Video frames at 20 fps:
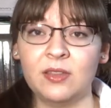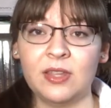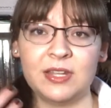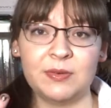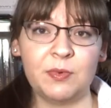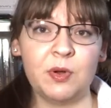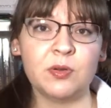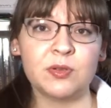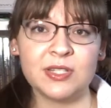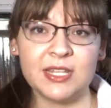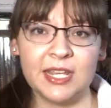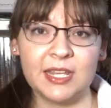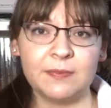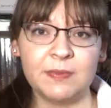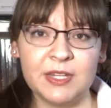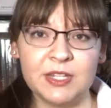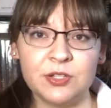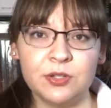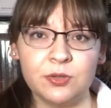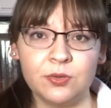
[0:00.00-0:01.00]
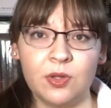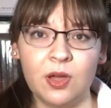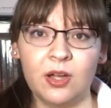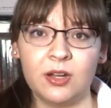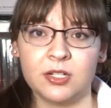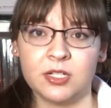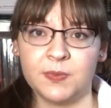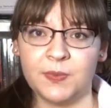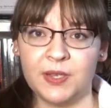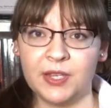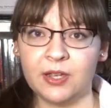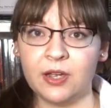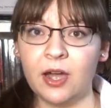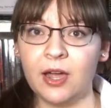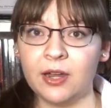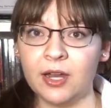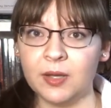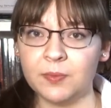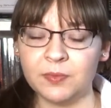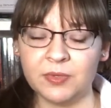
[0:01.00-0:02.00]
it won't take me too long to be
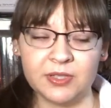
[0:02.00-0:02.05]
caught up